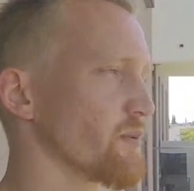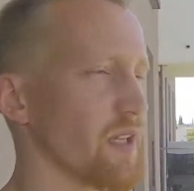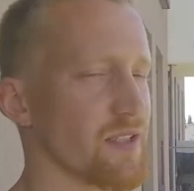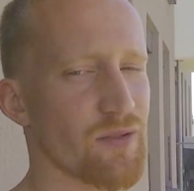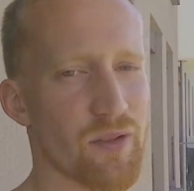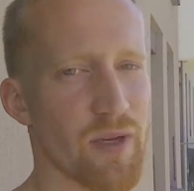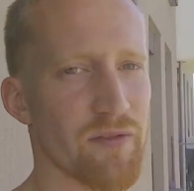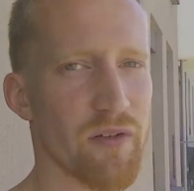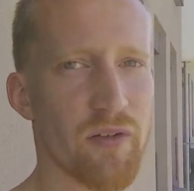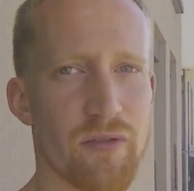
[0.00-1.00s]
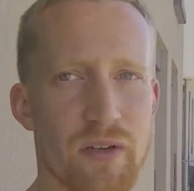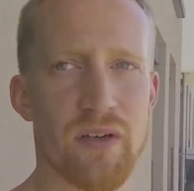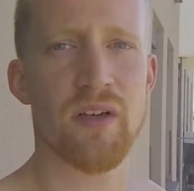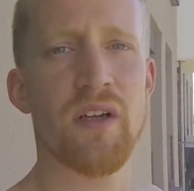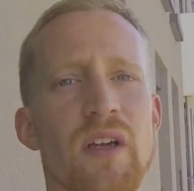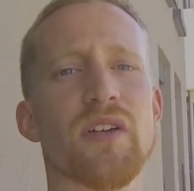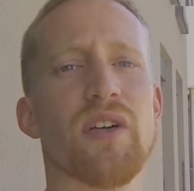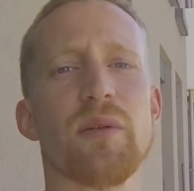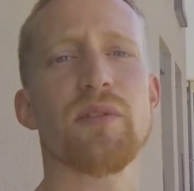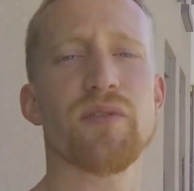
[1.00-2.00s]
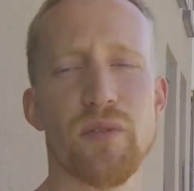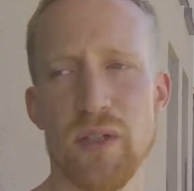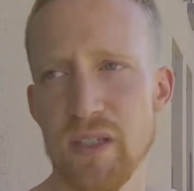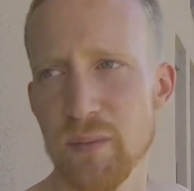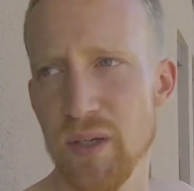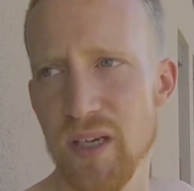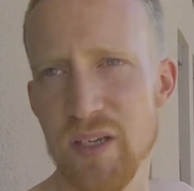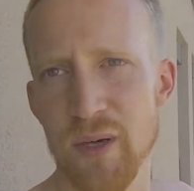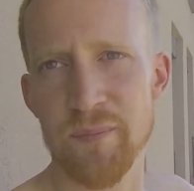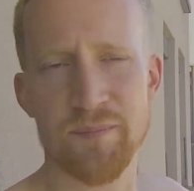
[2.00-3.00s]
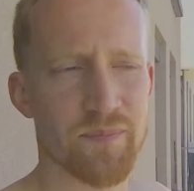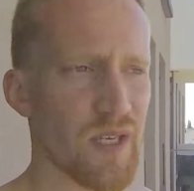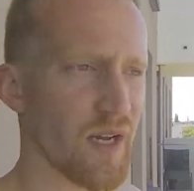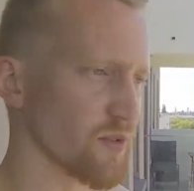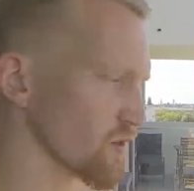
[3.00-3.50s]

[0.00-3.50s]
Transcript: But that's sort of my fault for trying to move too quickly. But anyway, yeah, so